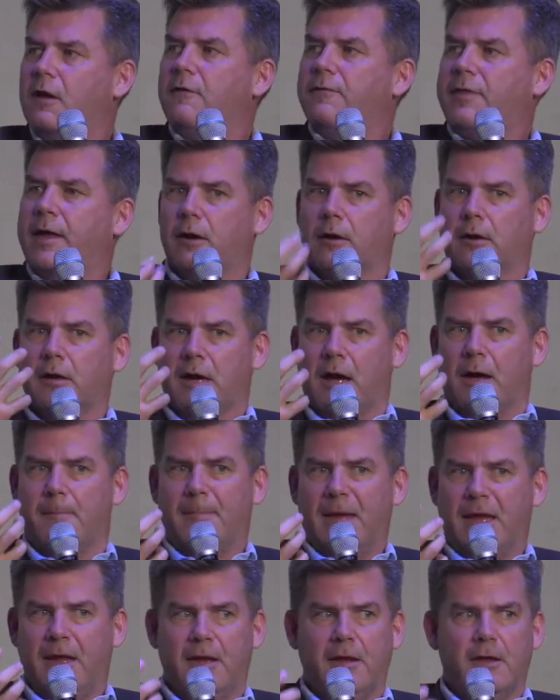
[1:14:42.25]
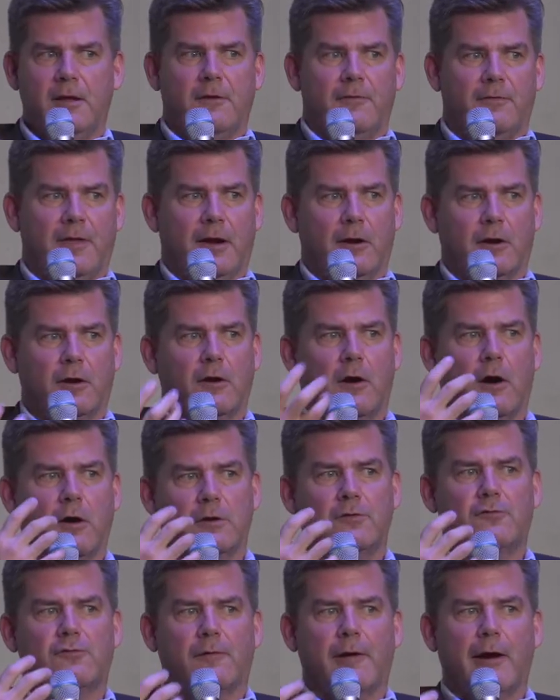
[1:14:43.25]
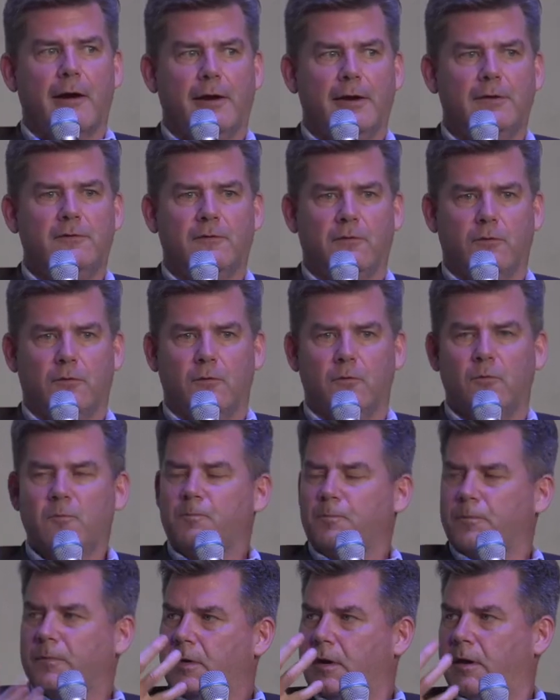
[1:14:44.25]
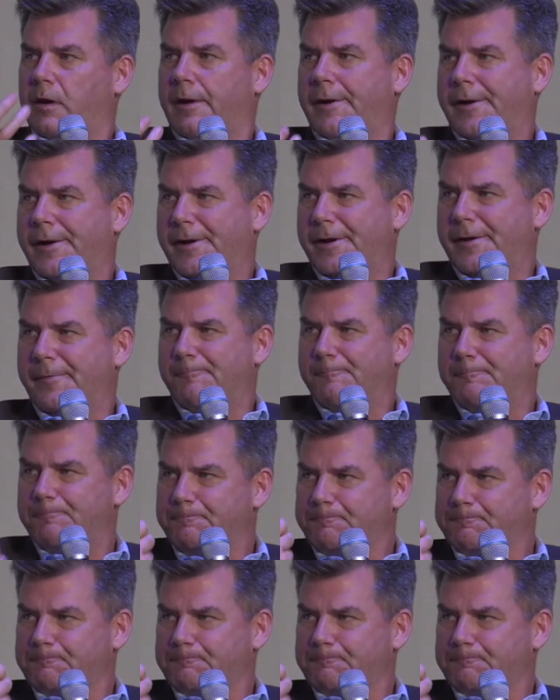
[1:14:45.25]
that are coming that are contrary to um,